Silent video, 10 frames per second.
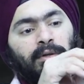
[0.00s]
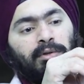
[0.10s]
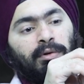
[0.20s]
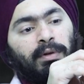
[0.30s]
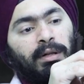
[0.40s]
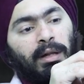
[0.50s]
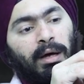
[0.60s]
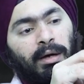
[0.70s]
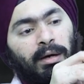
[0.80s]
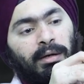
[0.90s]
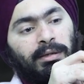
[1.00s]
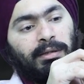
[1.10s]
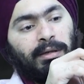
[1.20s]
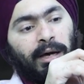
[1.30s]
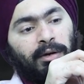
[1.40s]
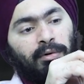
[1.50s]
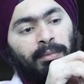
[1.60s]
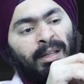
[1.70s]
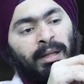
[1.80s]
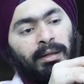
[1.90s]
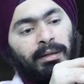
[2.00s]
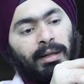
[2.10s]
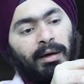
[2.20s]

So the acromion and